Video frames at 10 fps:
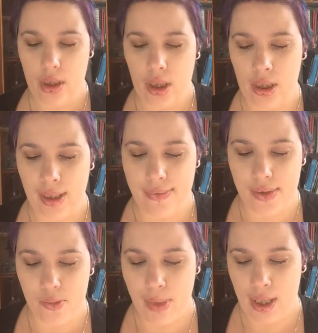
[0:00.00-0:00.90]
I love
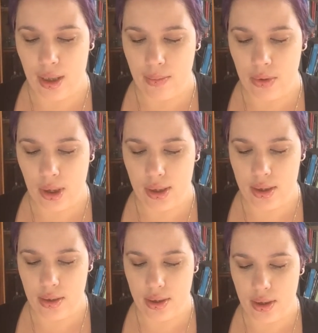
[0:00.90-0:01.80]
this makeup, like
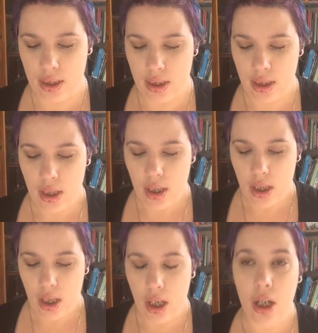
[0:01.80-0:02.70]
seriously.
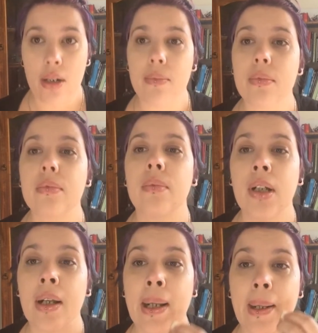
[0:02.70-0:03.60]
I hope
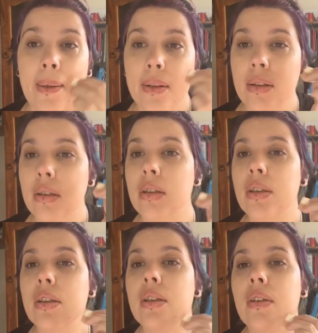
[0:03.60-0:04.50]
when I get
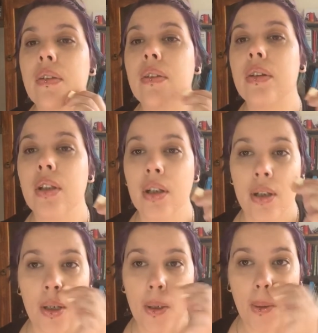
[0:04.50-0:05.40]

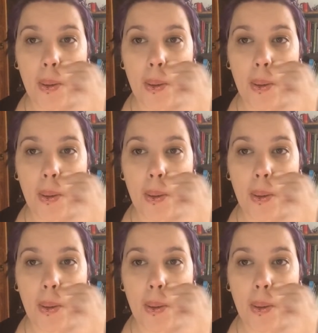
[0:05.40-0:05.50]
the